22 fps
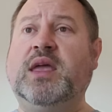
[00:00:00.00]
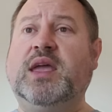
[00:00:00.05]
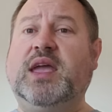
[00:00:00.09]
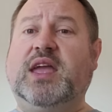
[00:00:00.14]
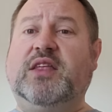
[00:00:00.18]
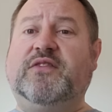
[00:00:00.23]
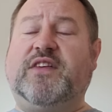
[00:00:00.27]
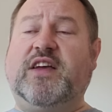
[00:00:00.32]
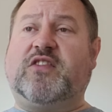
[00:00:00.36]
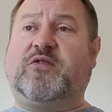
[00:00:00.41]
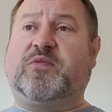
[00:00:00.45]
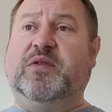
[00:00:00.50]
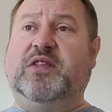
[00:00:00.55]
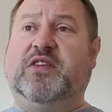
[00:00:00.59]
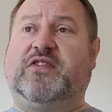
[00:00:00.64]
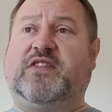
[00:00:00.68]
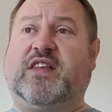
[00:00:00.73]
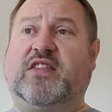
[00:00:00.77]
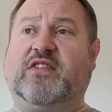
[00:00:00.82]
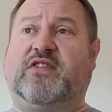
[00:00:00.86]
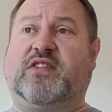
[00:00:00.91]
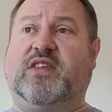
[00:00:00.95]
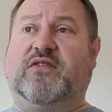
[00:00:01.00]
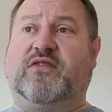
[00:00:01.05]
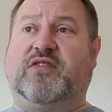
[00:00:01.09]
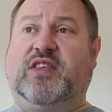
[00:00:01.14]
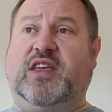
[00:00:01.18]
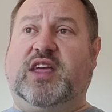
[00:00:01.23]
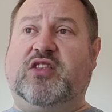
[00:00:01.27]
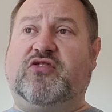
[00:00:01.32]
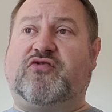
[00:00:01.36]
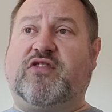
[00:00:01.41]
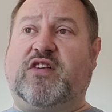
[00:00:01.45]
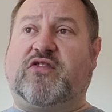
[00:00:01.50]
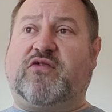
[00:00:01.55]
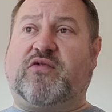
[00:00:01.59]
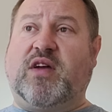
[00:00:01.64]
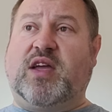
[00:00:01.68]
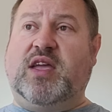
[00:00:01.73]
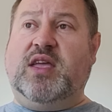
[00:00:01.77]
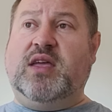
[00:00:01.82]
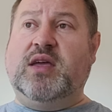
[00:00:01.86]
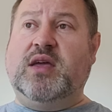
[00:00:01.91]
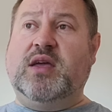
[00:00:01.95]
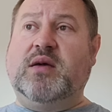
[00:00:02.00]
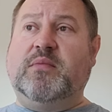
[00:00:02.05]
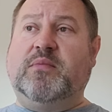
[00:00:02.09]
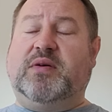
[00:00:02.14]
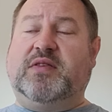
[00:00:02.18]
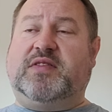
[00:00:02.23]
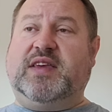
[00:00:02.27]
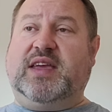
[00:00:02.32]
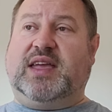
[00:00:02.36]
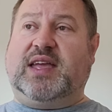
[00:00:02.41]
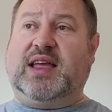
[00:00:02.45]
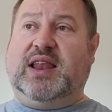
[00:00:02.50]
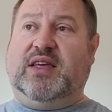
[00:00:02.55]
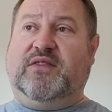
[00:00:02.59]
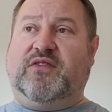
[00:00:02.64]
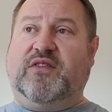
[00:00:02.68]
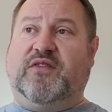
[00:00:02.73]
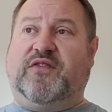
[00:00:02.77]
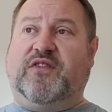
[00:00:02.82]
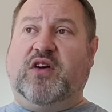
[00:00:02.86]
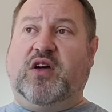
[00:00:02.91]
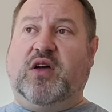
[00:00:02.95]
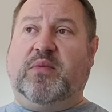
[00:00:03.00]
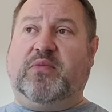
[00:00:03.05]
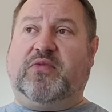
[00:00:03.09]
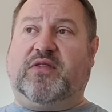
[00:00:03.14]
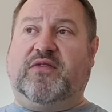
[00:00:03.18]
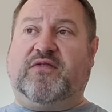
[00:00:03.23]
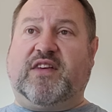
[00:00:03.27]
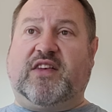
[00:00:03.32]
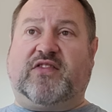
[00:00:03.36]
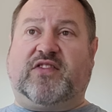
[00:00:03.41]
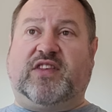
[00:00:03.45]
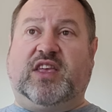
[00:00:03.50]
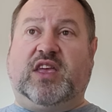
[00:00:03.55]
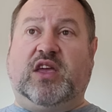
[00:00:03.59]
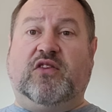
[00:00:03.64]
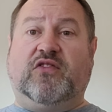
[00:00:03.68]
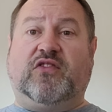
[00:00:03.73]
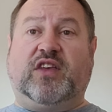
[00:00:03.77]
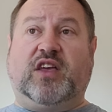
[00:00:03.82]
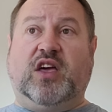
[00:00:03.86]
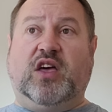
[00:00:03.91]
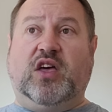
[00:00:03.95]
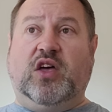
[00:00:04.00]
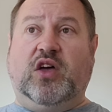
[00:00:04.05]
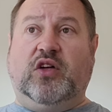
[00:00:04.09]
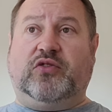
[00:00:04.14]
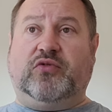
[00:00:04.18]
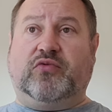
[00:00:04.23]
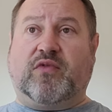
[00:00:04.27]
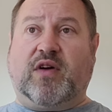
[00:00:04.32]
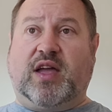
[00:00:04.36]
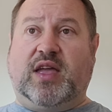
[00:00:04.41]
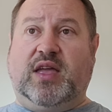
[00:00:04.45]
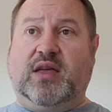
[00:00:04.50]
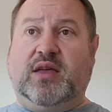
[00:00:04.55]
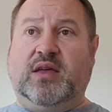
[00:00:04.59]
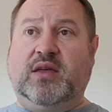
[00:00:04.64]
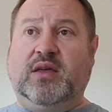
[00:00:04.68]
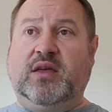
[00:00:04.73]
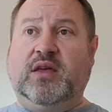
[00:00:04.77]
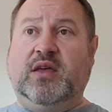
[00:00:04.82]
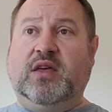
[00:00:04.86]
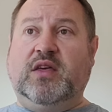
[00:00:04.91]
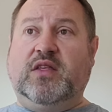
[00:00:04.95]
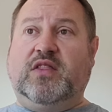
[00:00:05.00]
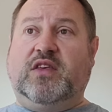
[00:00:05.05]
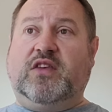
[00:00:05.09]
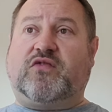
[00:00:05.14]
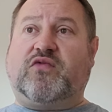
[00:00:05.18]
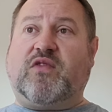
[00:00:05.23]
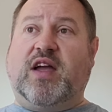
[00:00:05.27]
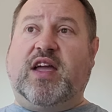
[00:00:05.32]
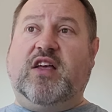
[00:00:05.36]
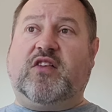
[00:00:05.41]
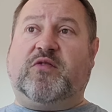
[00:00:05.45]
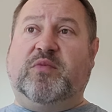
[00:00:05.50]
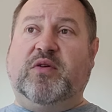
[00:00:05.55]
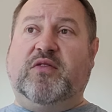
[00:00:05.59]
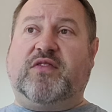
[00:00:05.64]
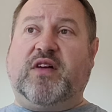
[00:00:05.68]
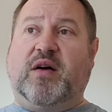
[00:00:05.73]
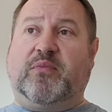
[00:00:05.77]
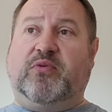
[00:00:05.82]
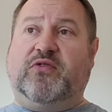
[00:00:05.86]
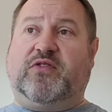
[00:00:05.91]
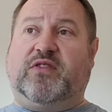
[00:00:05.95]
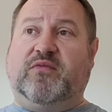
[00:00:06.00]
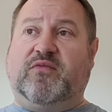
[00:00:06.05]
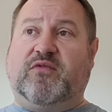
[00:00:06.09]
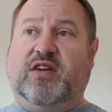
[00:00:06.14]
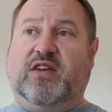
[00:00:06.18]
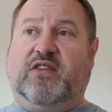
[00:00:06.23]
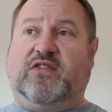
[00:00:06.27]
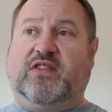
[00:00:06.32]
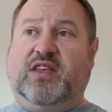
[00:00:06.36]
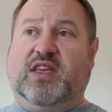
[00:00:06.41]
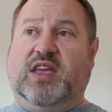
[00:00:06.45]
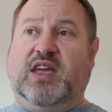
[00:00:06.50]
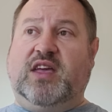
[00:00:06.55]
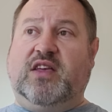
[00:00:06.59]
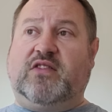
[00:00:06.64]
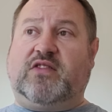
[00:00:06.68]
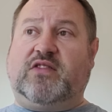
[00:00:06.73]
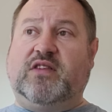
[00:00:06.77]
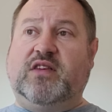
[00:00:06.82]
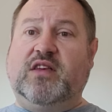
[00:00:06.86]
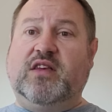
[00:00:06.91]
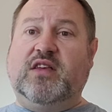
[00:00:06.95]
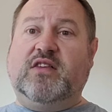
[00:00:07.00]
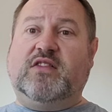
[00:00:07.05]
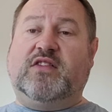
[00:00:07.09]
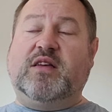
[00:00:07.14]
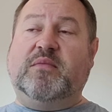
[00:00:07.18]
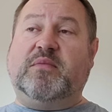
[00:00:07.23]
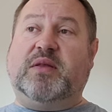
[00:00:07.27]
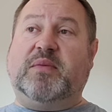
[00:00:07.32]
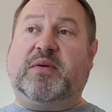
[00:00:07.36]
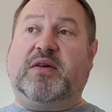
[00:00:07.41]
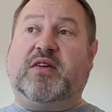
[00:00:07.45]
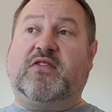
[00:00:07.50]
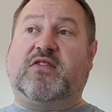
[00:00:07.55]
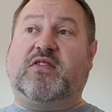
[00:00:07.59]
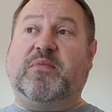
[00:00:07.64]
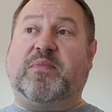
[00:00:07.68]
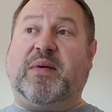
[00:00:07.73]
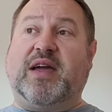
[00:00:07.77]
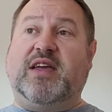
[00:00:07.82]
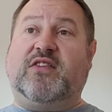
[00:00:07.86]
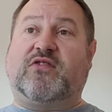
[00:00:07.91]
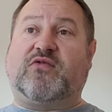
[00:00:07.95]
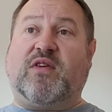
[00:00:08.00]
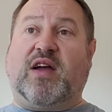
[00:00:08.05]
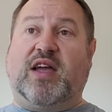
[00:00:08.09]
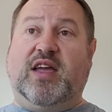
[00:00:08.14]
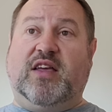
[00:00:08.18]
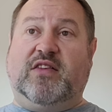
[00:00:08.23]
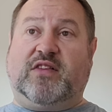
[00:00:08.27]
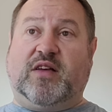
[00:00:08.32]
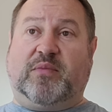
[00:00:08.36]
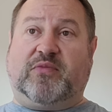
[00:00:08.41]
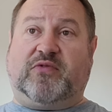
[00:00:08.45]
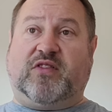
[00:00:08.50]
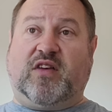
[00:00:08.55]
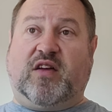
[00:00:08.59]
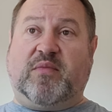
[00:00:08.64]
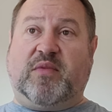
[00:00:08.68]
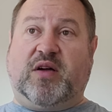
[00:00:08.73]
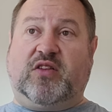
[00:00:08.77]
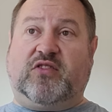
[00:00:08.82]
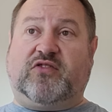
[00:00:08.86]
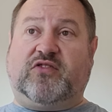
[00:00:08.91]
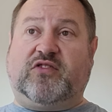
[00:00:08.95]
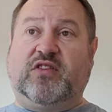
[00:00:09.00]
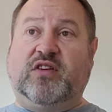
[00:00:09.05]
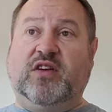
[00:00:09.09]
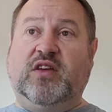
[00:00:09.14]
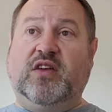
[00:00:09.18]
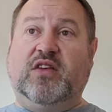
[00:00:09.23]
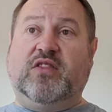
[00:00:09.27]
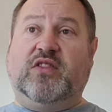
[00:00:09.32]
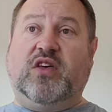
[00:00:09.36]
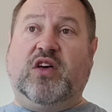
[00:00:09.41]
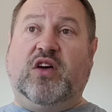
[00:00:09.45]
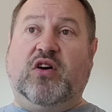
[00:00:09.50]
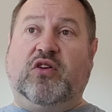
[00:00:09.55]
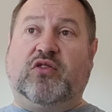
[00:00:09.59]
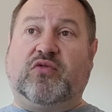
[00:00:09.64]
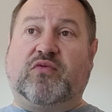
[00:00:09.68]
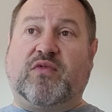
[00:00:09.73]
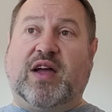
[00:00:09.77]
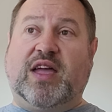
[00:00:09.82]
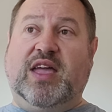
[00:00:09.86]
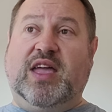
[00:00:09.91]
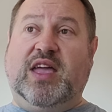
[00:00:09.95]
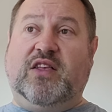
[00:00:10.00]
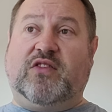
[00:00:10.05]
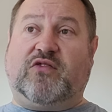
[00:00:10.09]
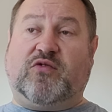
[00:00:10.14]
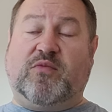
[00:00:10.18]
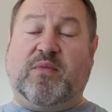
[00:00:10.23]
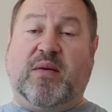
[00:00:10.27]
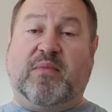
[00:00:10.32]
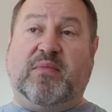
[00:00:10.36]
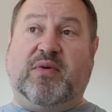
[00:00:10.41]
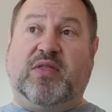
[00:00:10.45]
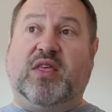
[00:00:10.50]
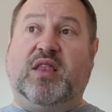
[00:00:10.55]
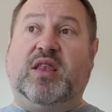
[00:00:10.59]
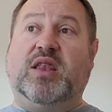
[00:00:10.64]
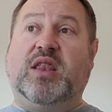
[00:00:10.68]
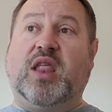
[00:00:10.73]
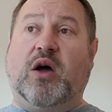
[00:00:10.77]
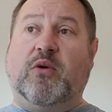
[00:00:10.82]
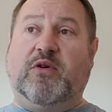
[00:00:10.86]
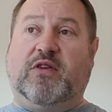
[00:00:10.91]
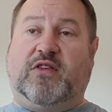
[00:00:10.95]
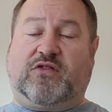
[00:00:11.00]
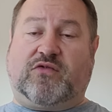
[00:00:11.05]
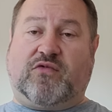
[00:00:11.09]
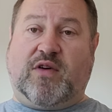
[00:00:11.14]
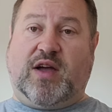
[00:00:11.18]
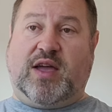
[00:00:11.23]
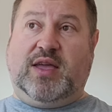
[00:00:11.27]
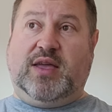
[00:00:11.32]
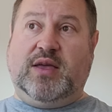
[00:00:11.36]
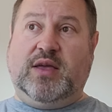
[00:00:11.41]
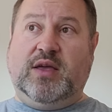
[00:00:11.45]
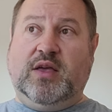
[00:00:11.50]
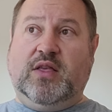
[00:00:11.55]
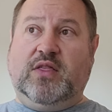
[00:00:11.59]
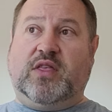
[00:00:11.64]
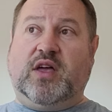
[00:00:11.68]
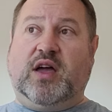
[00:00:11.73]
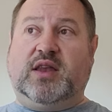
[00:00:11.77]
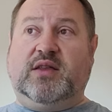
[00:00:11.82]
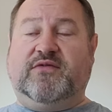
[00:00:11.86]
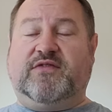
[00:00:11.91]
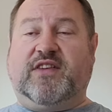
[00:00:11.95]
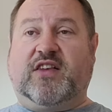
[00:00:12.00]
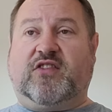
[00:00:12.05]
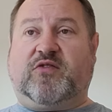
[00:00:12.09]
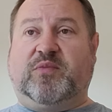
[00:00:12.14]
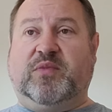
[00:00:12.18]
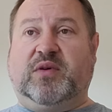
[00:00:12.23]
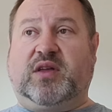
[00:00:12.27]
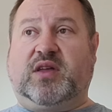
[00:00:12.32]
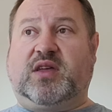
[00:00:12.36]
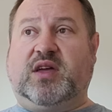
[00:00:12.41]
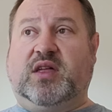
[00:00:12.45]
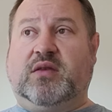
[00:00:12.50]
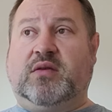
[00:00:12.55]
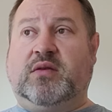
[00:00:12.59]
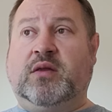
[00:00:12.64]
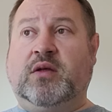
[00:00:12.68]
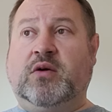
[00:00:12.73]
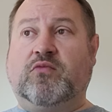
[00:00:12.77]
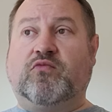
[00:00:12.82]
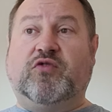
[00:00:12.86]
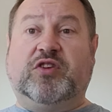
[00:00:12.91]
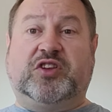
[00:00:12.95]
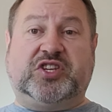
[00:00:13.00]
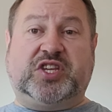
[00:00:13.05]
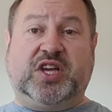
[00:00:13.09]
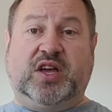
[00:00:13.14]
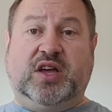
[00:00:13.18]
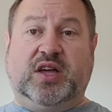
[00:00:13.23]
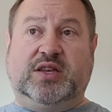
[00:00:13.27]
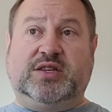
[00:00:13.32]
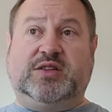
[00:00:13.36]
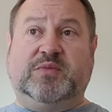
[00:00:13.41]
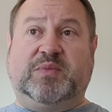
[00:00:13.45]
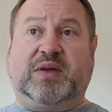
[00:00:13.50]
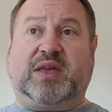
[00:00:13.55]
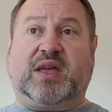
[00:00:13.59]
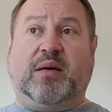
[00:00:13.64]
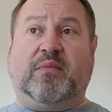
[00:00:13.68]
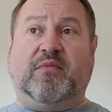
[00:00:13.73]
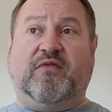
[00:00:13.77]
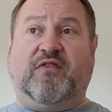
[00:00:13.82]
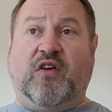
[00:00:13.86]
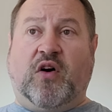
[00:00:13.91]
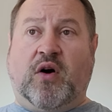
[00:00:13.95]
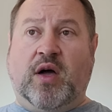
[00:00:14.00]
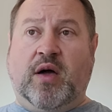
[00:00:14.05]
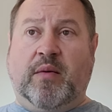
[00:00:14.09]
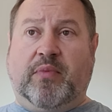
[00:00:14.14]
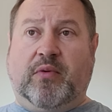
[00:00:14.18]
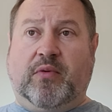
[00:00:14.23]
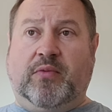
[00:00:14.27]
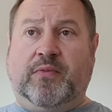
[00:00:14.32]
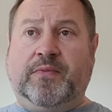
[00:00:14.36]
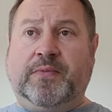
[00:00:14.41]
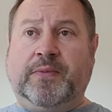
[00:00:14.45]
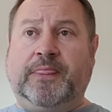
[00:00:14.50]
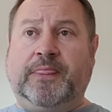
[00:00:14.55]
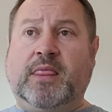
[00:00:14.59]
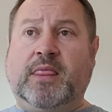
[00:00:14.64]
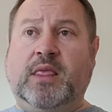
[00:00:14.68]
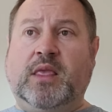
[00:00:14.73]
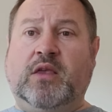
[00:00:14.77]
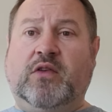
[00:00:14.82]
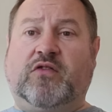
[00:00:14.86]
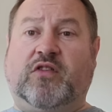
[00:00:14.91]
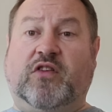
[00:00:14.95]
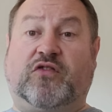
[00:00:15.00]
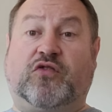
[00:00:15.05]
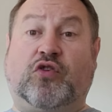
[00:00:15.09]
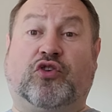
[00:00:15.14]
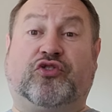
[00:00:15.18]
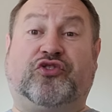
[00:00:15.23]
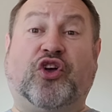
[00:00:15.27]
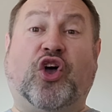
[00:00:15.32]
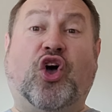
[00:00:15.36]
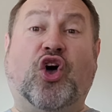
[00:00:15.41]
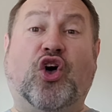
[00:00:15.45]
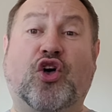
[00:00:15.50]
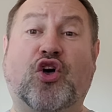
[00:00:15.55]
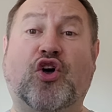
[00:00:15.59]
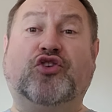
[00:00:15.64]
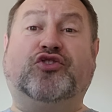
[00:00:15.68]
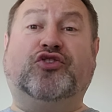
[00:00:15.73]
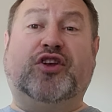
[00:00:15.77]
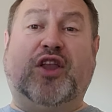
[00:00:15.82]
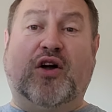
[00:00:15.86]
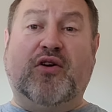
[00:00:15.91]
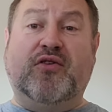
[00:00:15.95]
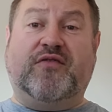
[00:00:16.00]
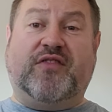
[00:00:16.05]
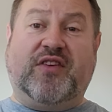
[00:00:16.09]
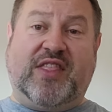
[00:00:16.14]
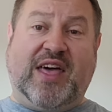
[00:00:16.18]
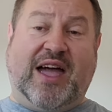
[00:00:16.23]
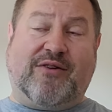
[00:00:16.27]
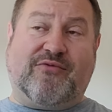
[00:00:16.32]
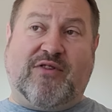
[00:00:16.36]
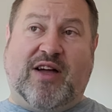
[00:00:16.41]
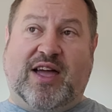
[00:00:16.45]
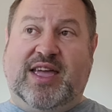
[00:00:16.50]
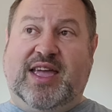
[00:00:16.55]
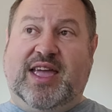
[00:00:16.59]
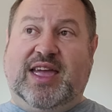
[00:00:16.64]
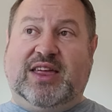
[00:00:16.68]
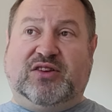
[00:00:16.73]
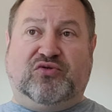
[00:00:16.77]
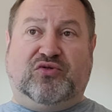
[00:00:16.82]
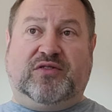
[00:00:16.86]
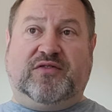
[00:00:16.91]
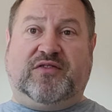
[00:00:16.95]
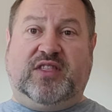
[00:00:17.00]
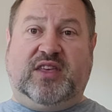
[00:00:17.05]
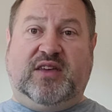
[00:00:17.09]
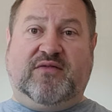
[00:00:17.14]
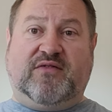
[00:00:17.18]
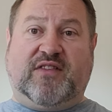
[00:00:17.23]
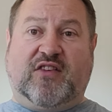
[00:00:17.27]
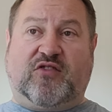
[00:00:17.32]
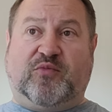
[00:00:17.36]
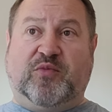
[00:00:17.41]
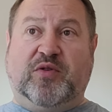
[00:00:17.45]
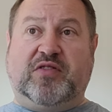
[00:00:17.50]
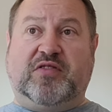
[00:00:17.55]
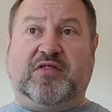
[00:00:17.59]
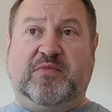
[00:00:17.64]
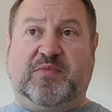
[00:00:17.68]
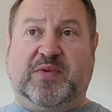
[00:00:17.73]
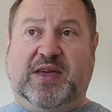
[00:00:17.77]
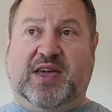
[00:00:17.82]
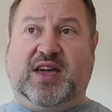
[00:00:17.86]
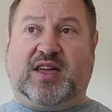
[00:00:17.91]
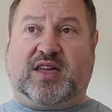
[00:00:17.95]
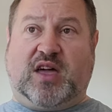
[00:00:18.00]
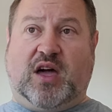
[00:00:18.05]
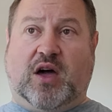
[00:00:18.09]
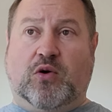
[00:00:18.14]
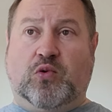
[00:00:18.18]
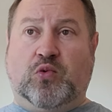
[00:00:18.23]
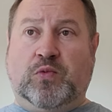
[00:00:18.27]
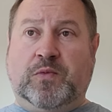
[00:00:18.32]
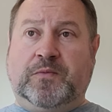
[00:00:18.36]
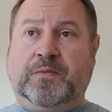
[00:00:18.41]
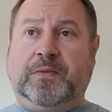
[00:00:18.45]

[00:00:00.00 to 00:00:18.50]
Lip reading: Investment is sensitive to the interest rate, particularly for firms investing using a hurdle rate. This rate has moved upwards in recent years simply because the base rate is up so much. The hurdle rate is, remember, the lowest rate that an investment can return to become viable. So it's got to hurdle over that rate in order for the investment to be a go.